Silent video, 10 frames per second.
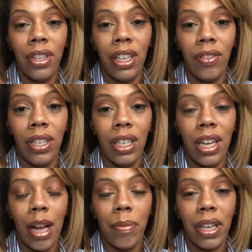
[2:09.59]
the
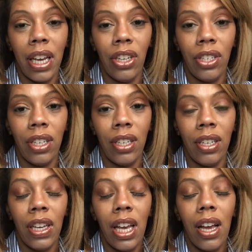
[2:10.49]
utility
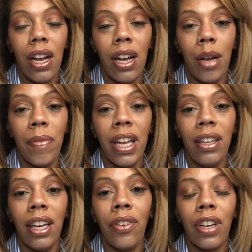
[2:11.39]
application
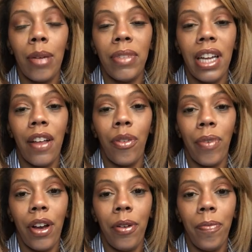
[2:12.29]
that later comes down
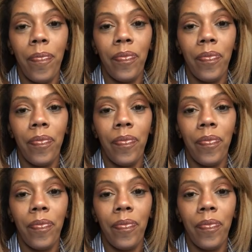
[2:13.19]
the road.